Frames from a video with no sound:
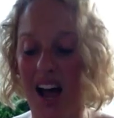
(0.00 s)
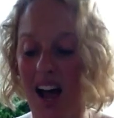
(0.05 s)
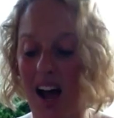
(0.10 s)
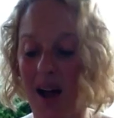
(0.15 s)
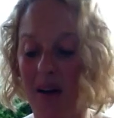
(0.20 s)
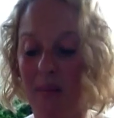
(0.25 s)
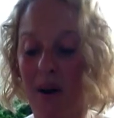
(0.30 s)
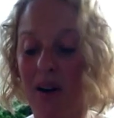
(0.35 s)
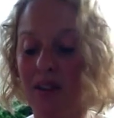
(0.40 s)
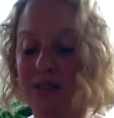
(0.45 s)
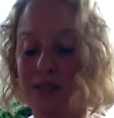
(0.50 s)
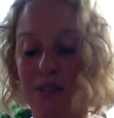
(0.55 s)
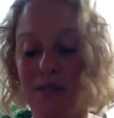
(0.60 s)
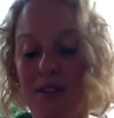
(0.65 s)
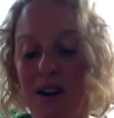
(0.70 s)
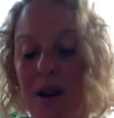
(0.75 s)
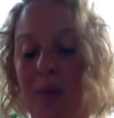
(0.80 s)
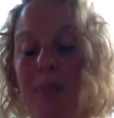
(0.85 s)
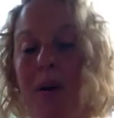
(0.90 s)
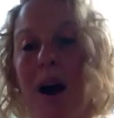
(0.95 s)
I'm also
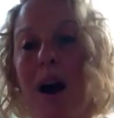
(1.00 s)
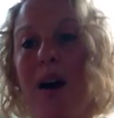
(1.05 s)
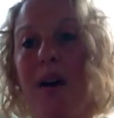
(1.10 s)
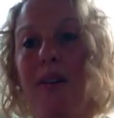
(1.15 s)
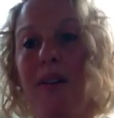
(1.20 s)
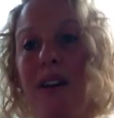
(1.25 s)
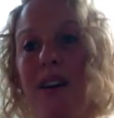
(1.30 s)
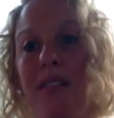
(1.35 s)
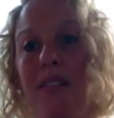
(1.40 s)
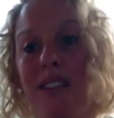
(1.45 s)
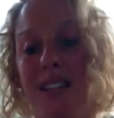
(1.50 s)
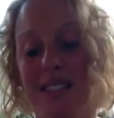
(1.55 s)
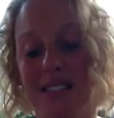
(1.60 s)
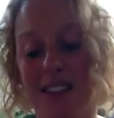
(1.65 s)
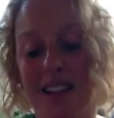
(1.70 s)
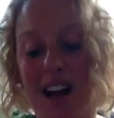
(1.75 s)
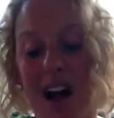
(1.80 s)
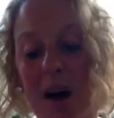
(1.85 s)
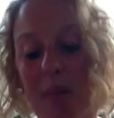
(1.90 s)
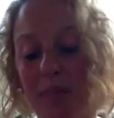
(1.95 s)
very proud of his
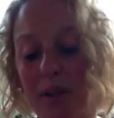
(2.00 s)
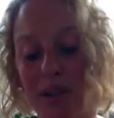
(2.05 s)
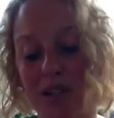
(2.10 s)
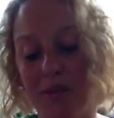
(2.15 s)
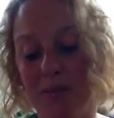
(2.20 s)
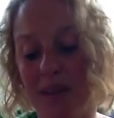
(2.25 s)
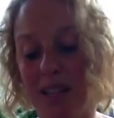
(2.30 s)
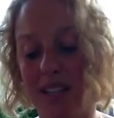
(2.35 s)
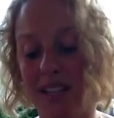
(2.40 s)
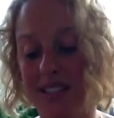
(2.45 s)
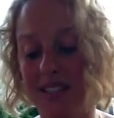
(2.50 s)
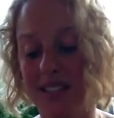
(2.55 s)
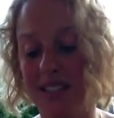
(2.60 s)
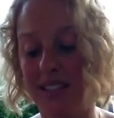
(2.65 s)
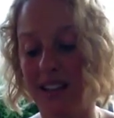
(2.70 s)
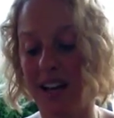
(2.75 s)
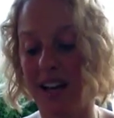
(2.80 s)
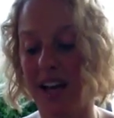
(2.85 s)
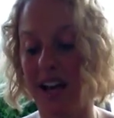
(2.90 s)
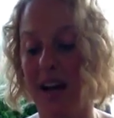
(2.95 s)
accomplishments
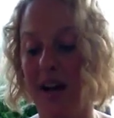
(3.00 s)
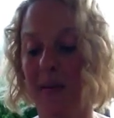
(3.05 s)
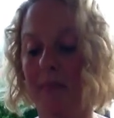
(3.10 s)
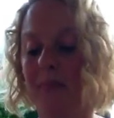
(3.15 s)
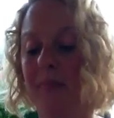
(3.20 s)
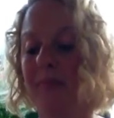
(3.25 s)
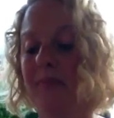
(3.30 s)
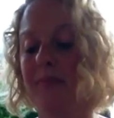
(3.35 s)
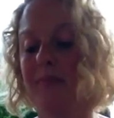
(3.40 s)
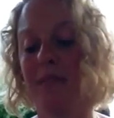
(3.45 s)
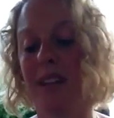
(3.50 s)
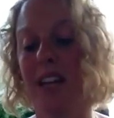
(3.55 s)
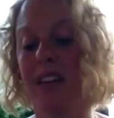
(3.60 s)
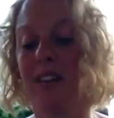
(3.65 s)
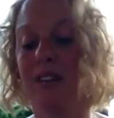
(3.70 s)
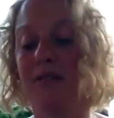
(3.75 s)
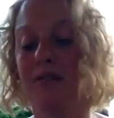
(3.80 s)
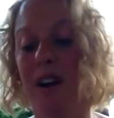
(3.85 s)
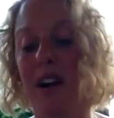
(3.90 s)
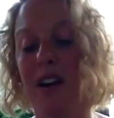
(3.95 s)
in
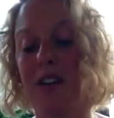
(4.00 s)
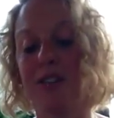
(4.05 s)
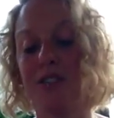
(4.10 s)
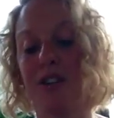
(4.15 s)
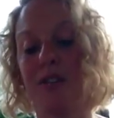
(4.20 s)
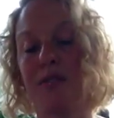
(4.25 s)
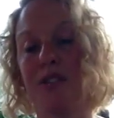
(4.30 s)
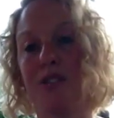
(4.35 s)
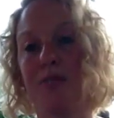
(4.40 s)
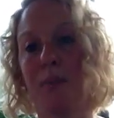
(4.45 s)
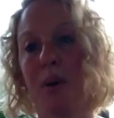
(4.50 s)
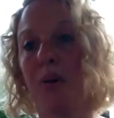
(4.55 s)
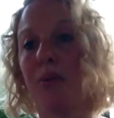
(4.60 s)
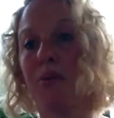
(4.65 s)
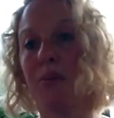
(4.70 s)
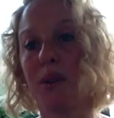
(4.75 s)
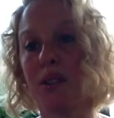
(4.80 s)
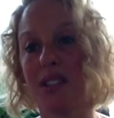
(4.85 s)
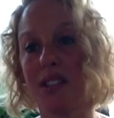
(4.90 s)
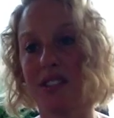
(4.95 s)
the fire service, both
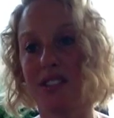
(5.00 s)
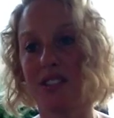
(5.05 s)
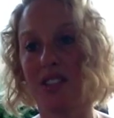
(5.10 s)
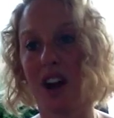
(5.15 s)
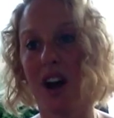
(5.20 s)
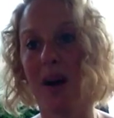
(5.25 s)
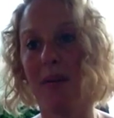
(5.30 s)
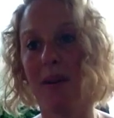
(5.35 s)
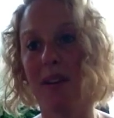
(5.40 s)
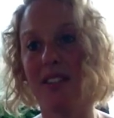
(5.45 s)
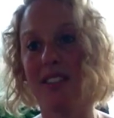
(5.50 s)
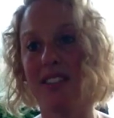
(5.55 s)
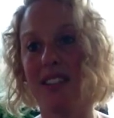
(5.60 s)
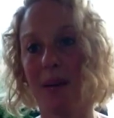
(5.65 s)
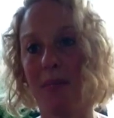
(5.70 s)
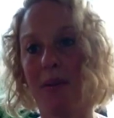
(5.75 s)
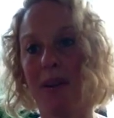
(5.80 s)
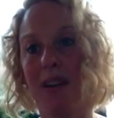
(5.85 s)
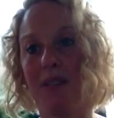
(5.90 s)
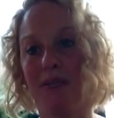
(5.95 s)
with his job as
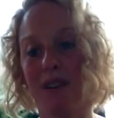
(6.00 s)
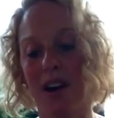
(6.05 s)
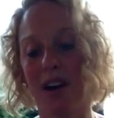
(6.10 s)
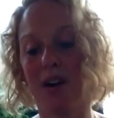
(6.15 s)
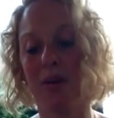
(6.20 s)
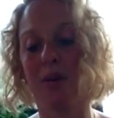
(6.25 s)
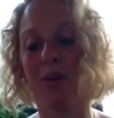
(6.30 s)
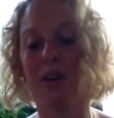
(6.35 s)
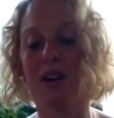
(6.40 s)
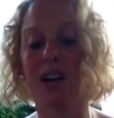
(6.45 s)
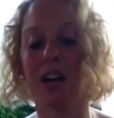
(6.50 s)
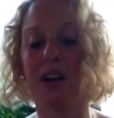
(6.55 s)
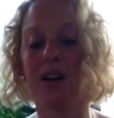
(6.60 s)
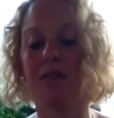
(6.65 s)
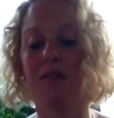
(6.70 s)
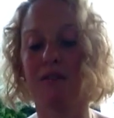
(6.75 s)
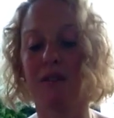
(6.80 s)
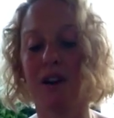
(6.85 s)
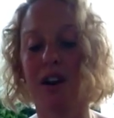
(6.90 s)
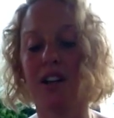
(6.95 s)
Deputy Fire
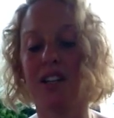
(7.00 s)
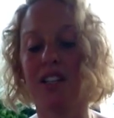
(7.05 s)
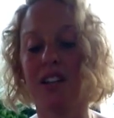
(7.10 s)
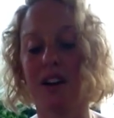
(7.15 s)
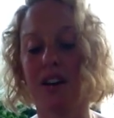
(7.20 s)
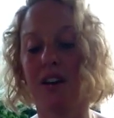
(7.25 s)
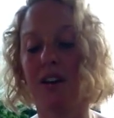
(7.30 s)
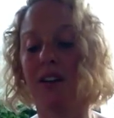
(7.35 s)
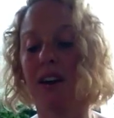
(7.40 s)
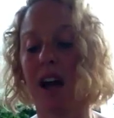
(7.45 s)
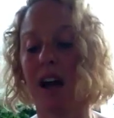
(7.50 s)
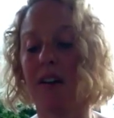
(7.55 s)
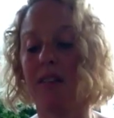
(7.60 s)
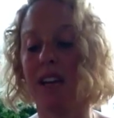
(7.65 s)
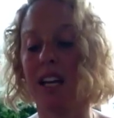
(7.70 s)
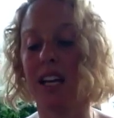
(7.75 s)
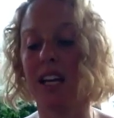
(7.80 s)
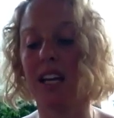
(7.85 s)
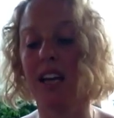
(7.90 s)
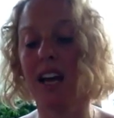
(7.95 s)
Coordinator for Ontario
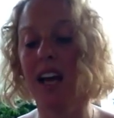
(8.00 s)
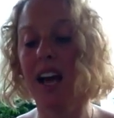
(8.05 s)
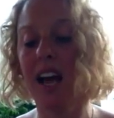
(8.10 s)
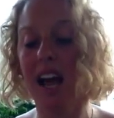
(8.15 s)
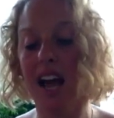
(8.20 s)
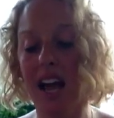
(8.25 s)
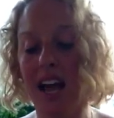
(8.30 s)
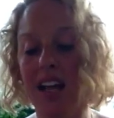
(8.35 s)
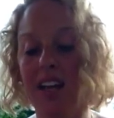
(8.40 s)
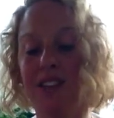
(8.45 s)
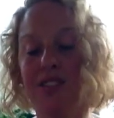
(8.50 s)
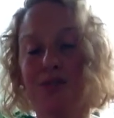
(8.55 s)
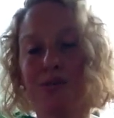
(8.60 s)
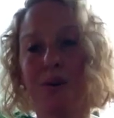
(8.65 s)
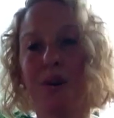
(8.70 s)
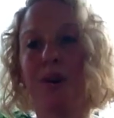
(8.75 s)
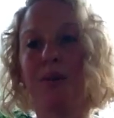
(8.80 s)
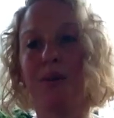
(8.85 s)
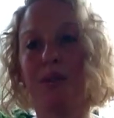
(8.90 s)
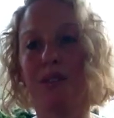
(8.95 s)
County and his
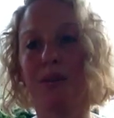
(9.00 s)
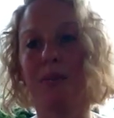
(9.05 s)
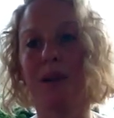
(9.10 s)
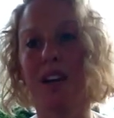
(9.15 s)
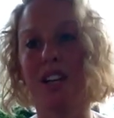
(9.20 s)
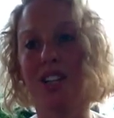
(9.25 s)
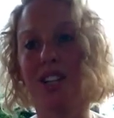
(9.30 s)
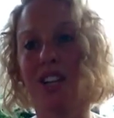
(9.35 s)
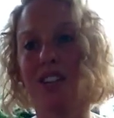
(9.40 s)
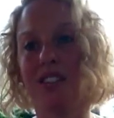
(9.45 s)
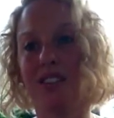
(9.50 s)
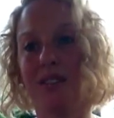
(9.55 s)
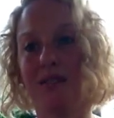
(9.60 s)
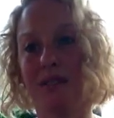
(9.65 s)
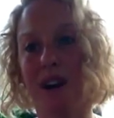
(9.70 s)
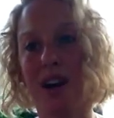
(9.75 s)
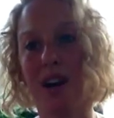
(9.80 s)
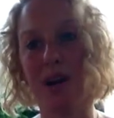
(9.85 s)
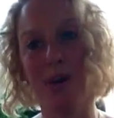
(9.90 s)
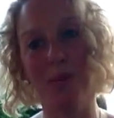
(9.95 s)
work with the Manchester
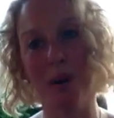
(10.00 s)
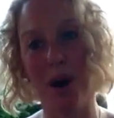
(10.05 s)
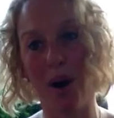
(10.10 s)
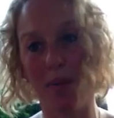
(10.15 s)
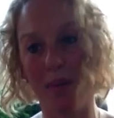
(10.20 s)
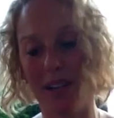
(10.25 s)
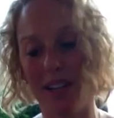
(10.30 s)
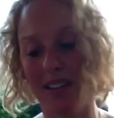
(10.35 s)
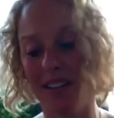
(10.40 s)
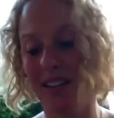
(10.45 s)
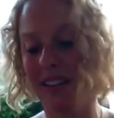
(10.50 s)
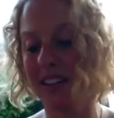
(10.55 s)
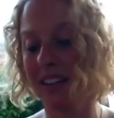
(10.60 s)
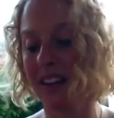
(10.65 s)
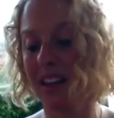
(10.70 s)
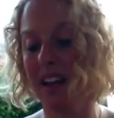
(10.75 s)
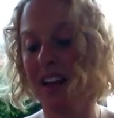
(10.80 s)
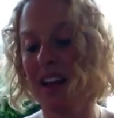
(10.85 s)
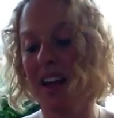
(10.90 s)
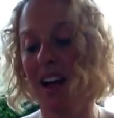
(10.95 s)
Fire Department.
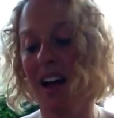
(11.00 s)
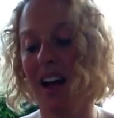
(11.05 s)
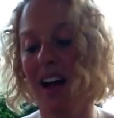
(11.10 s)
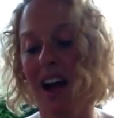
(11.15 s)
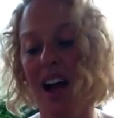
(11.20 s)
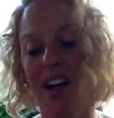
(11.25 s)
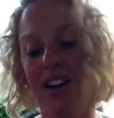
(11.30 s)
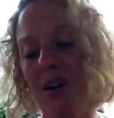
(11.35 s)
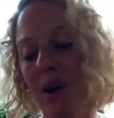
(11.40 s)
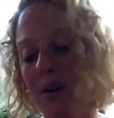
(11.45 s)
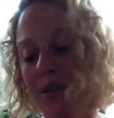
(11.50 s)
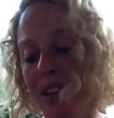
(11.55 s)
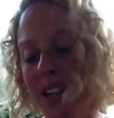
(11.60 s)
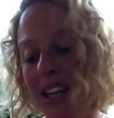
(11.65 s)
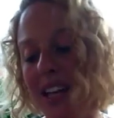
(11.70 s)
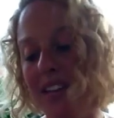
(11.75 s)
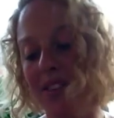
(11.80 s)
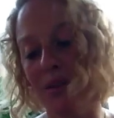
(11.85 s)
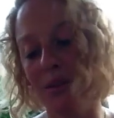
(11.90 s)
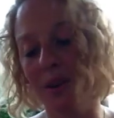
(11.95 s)
I know that
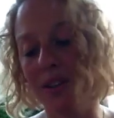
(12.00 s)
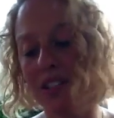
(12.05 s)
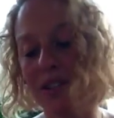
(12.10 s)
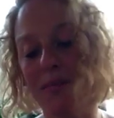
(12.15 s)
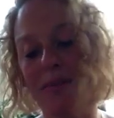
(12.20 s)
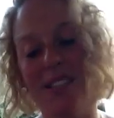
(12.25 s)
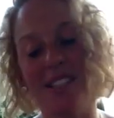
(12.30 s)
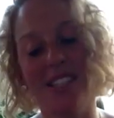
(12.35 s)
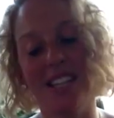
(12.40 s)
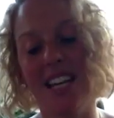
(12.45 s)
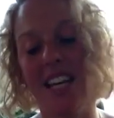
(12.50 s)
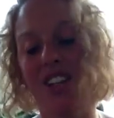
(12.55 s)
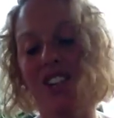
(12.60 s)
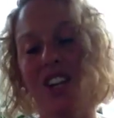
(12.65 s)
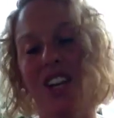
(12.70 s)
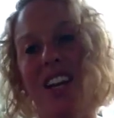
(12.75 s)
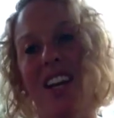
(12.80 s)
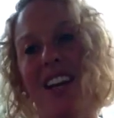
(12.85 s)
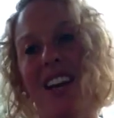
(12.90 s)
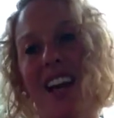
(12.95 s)
he's going to miss
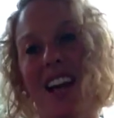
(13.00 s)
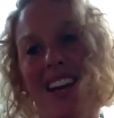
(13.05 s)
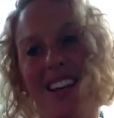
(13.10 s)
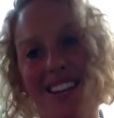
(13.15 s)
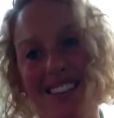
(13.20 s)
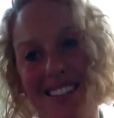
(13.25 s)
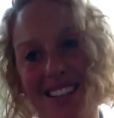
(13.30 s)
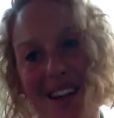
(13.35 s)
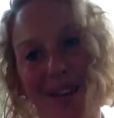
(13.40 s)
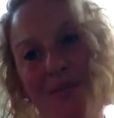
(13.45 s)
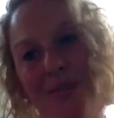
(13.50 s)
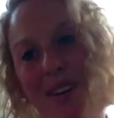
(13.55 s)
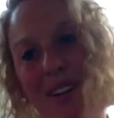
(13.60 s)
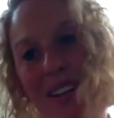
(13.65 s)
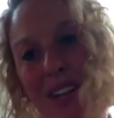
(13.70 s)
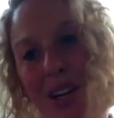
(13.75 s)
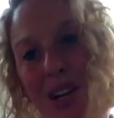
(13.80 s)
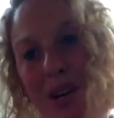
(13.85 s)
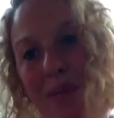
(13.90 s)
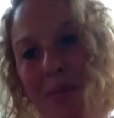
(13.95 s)
teaching, and he's
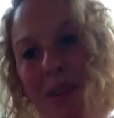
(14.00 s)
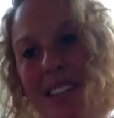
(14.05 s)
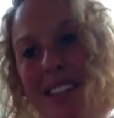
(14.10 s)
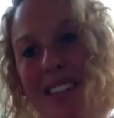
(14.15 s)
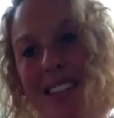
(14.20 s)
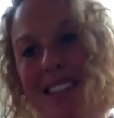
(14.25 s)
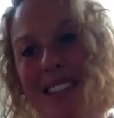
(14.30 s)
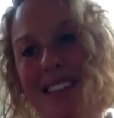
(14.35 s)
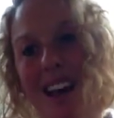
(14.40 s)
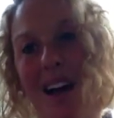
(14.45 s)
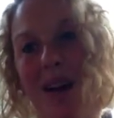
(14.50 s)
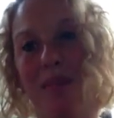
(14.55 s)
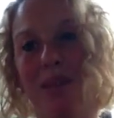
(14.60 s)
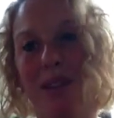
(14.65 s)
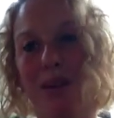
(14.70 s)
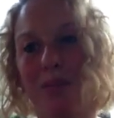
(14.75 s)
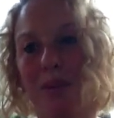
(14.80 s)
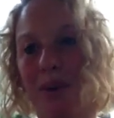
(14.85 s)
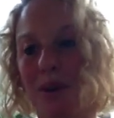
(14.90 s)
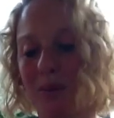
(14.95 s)
definitely going to miss his time
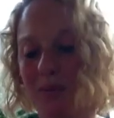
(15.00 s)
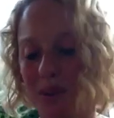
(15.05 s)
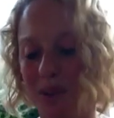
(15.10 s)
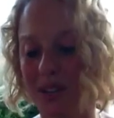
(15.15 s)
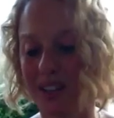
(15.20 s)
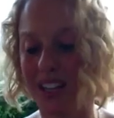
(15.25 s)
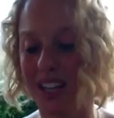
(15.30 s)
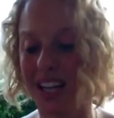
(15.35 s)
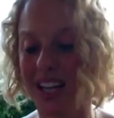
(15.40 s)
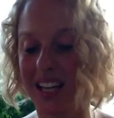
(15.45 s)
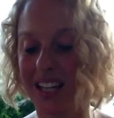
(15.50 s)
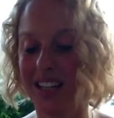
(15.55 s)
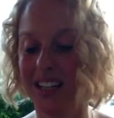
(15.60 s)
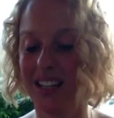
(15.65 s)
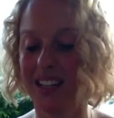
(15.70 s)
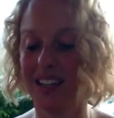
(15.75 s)
in the burn building.